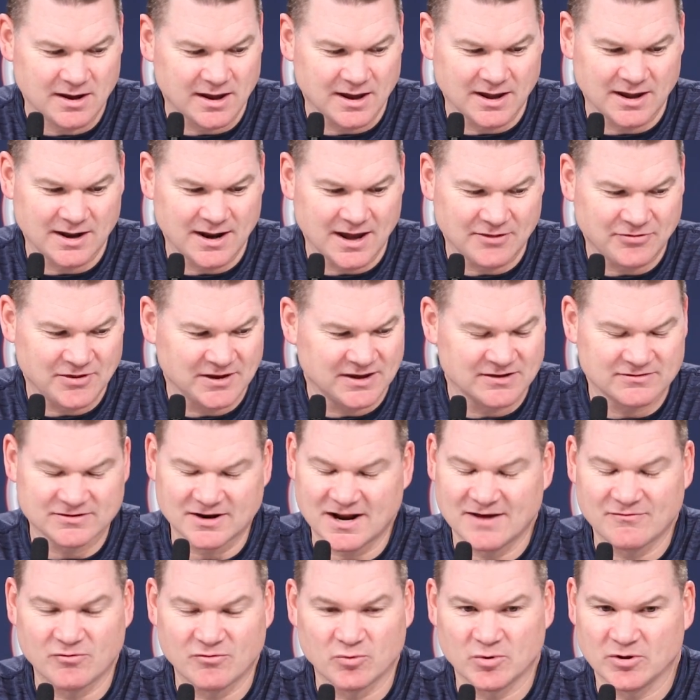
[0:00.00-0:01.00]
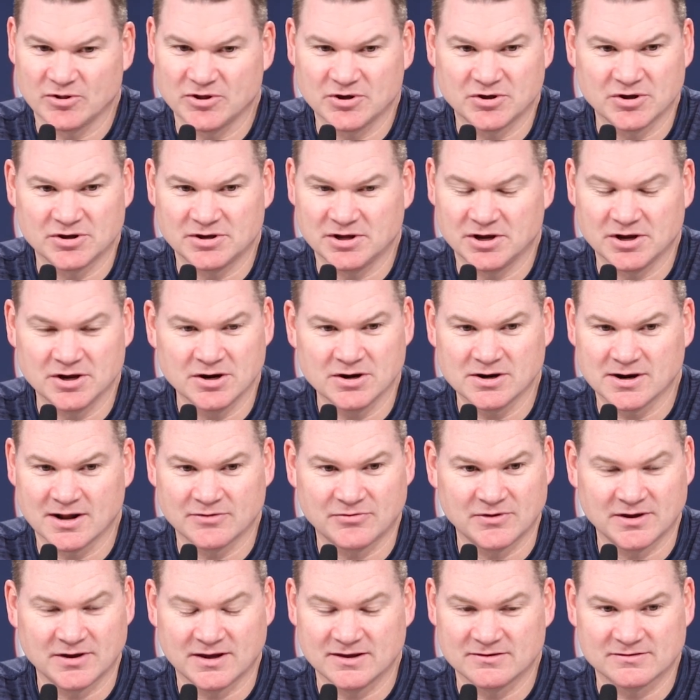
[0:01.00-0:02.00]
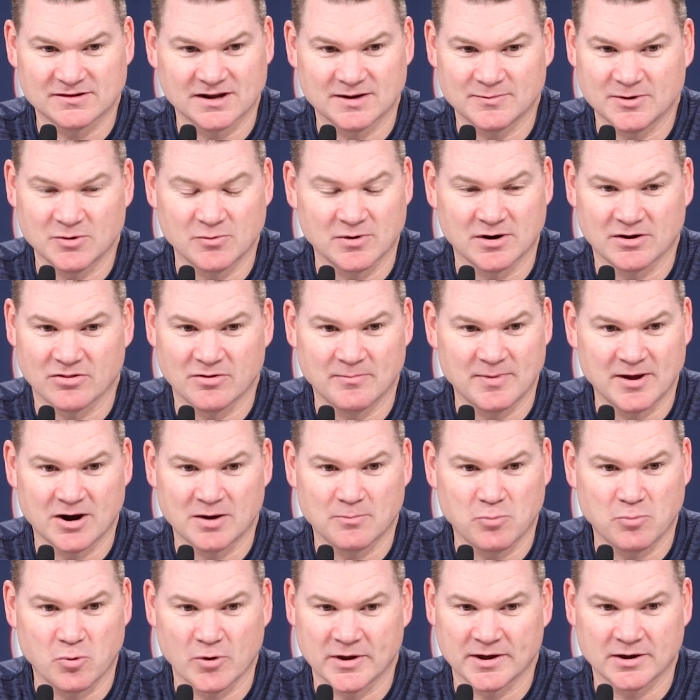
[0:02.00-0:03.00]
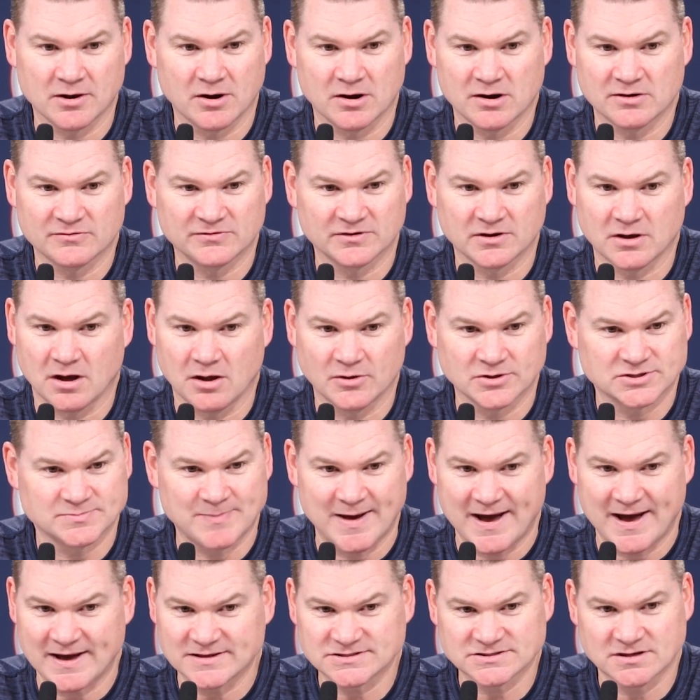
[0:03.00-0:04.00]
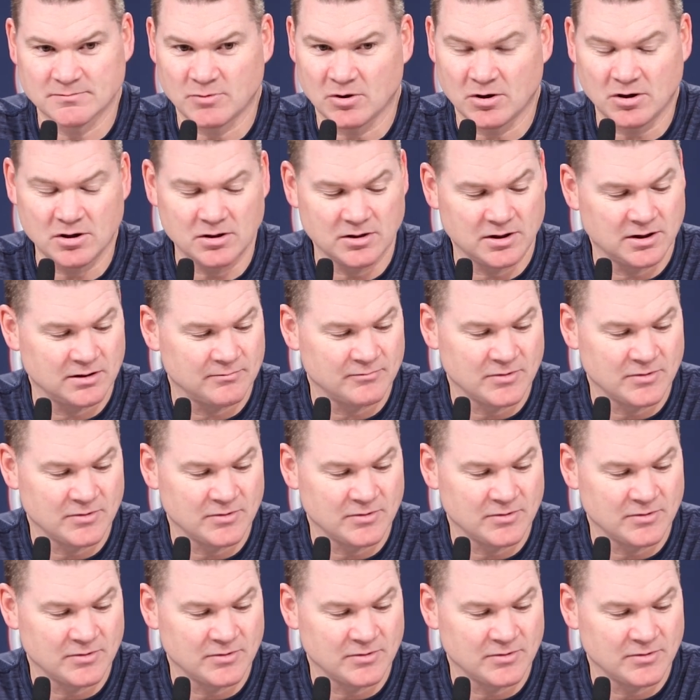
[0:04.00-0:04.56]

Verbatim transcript: and I think he's going to have a really good year, and I think he's going to be one of the better point guards in college basketball.